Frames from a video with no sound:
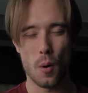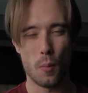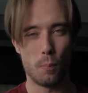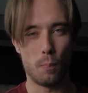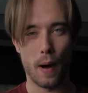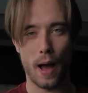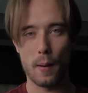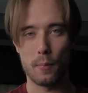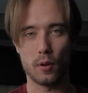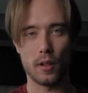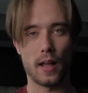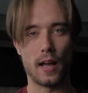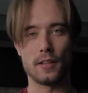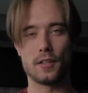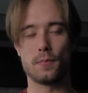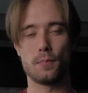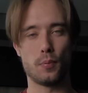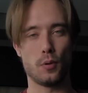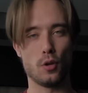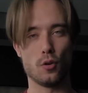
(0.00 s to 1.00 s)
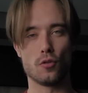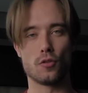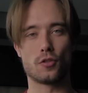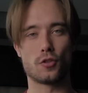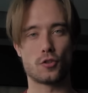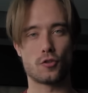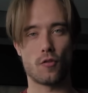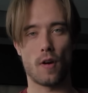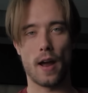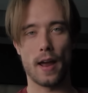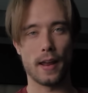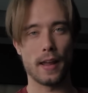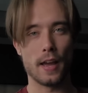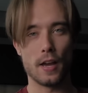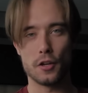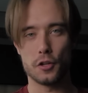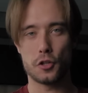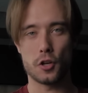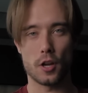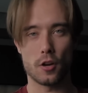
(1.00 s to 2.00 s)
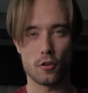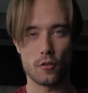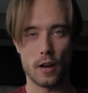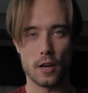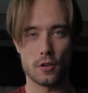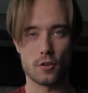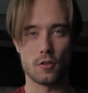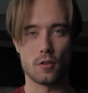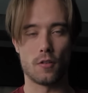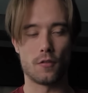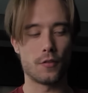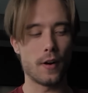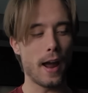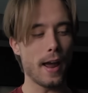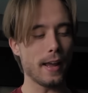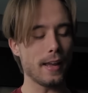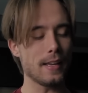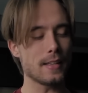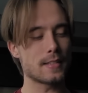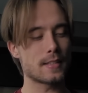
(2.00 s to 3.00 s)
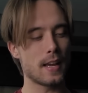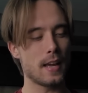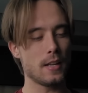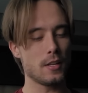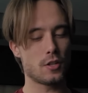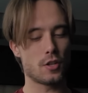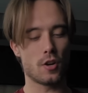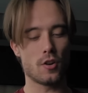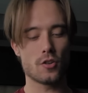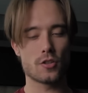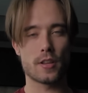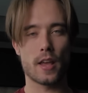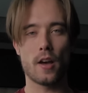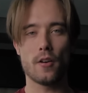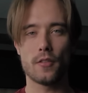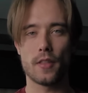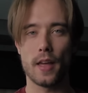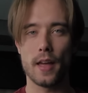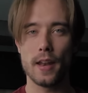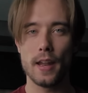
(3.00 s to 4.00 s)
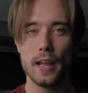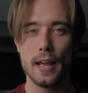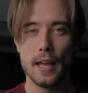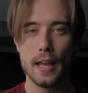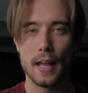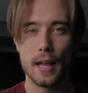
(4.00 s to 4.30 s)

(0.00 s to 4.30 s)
Babolat Pure Strike generation of rackets, and turns out that